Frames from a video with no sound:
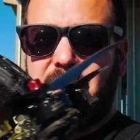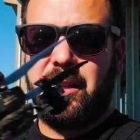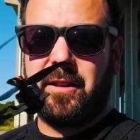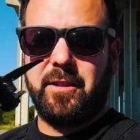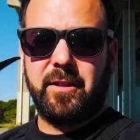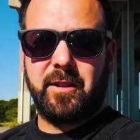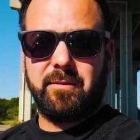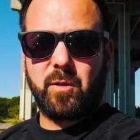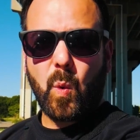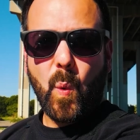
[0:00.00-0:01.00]
and then you're
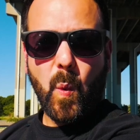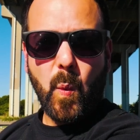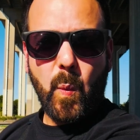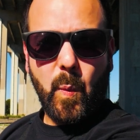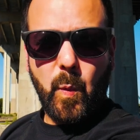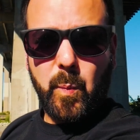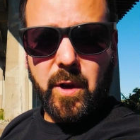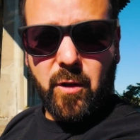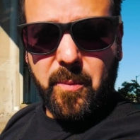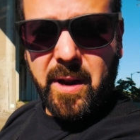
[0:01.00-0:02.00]

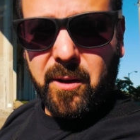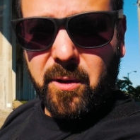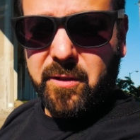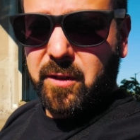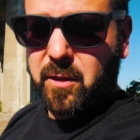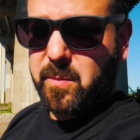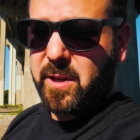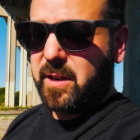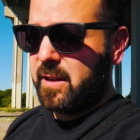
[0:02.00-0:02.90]
going backwards a little bit.